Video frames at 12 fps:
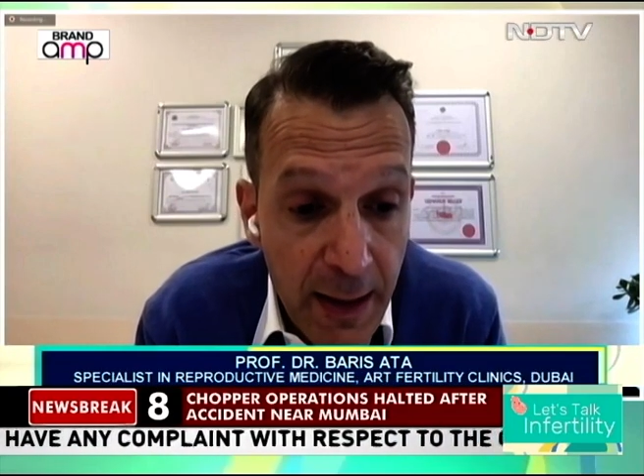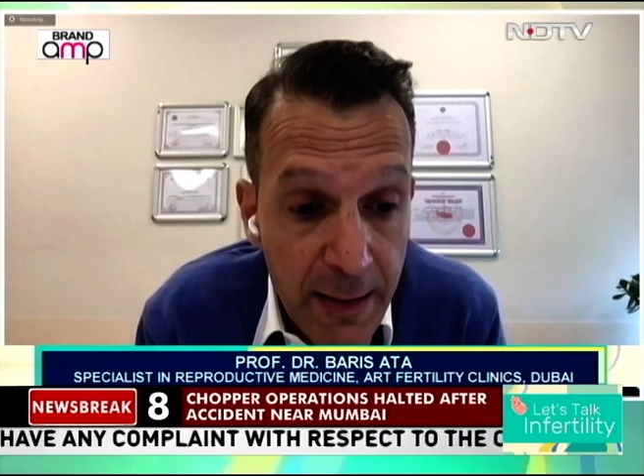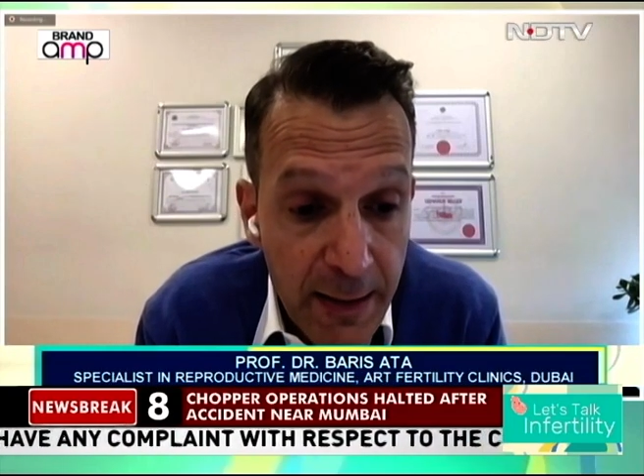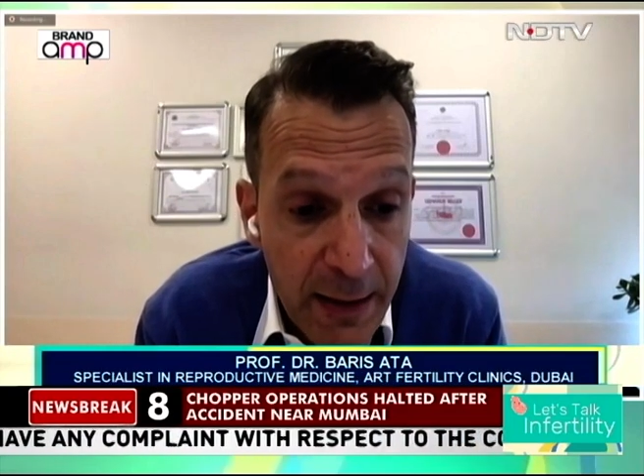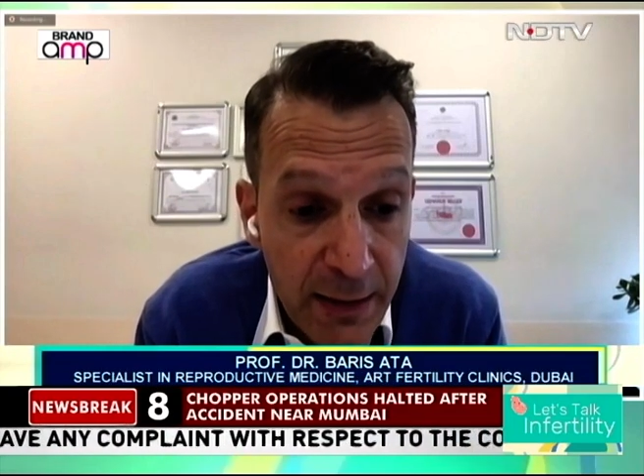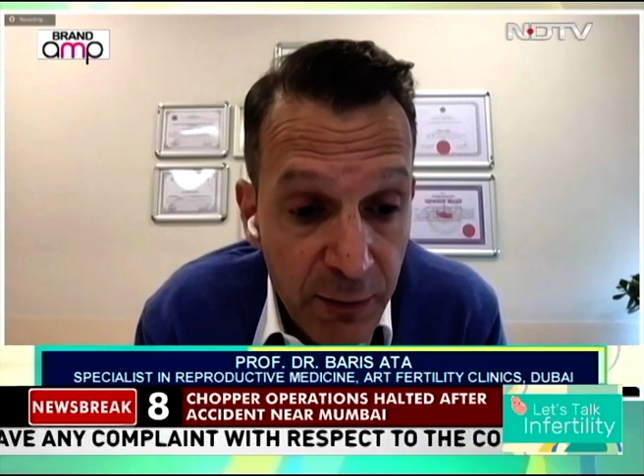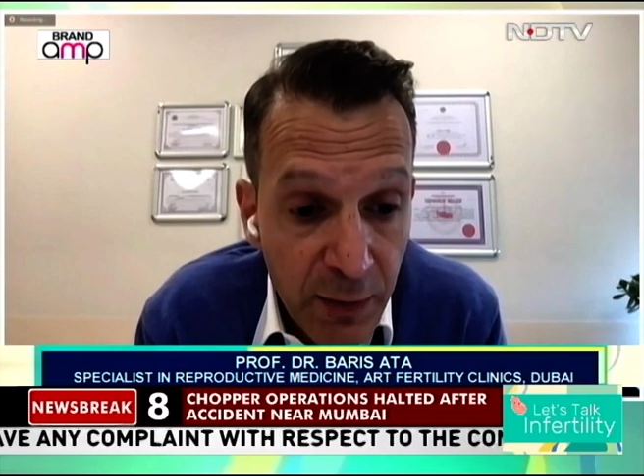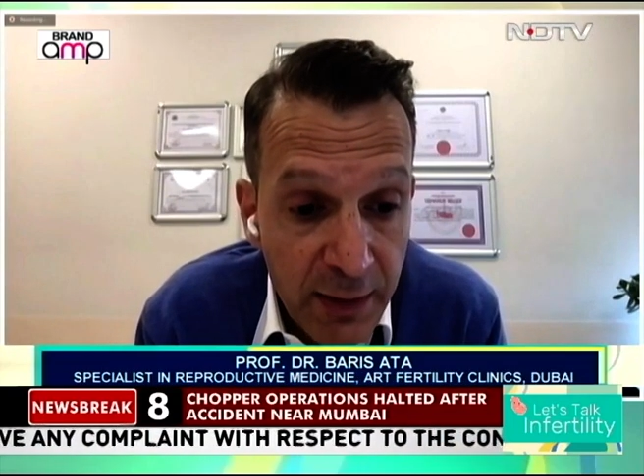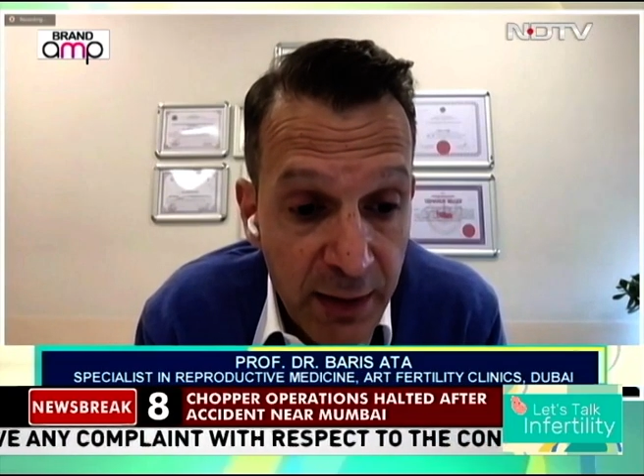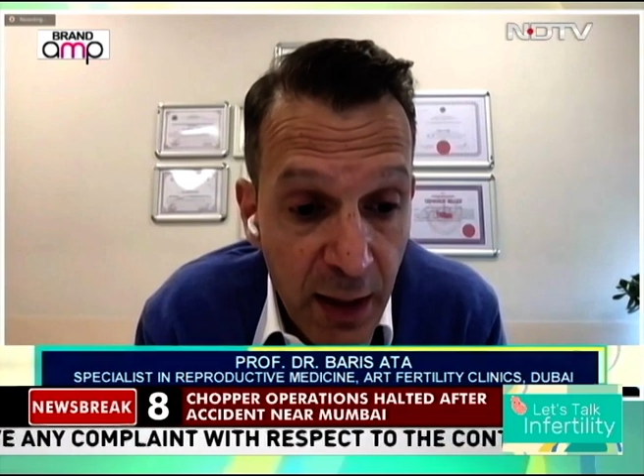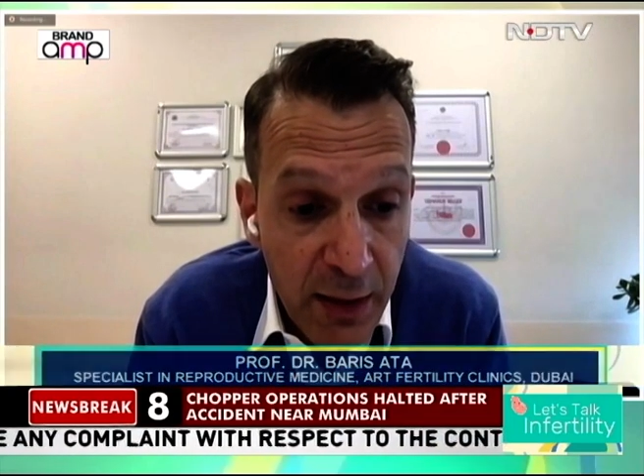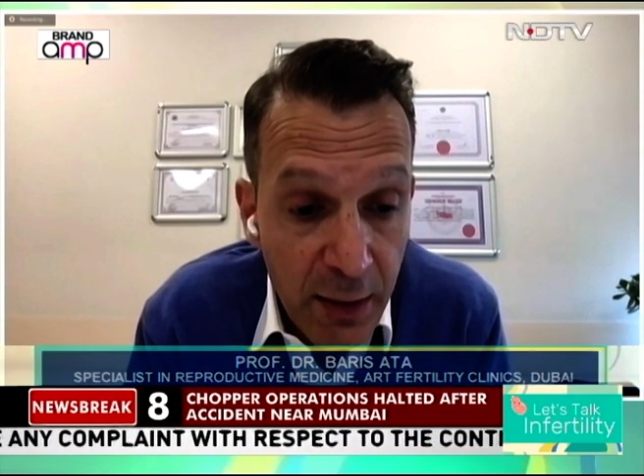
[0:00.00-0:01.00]
And as
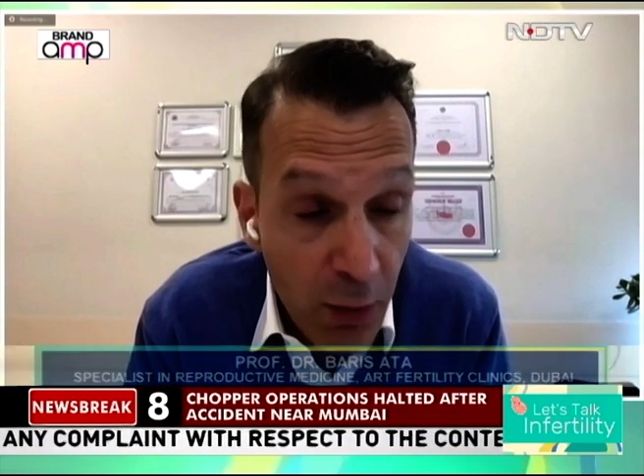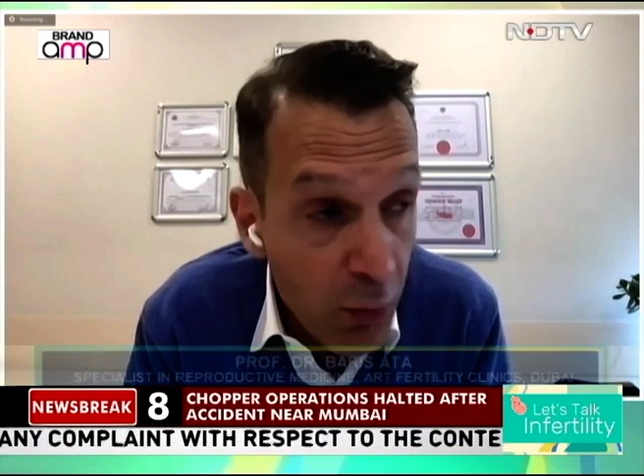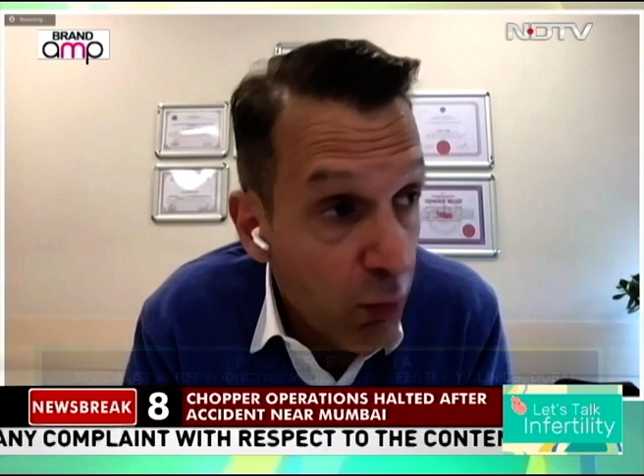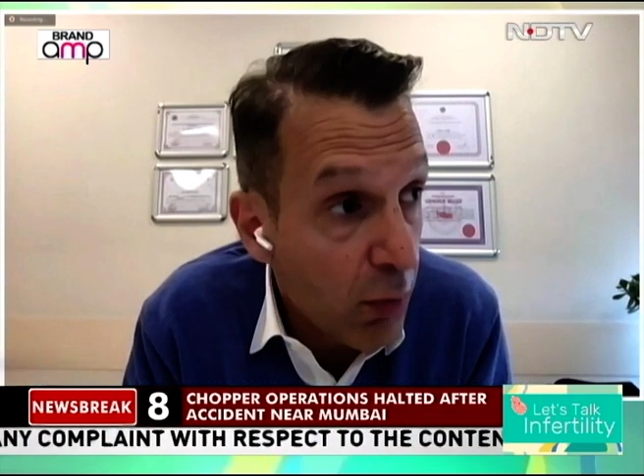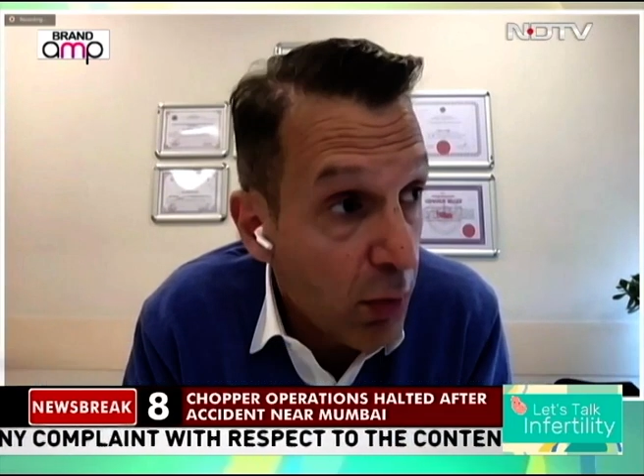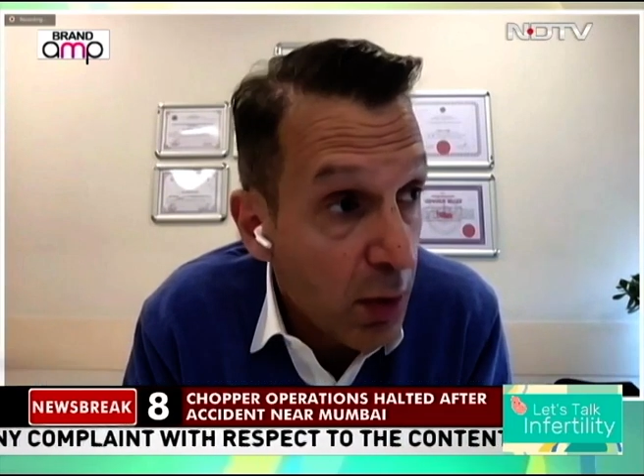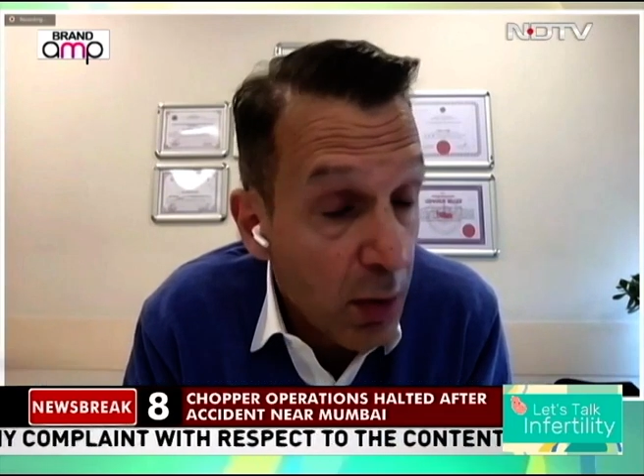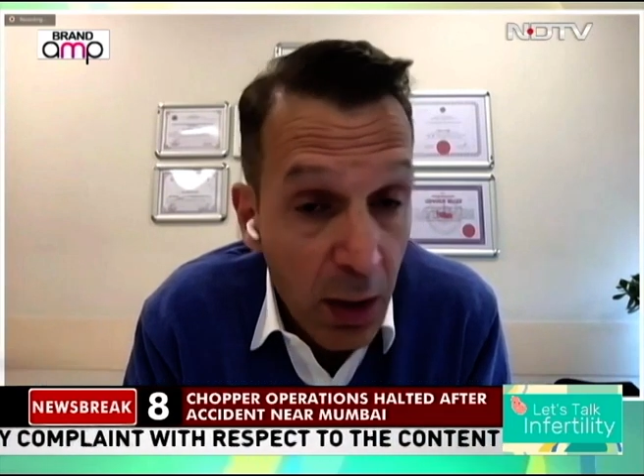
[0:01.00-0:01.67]
far as I know,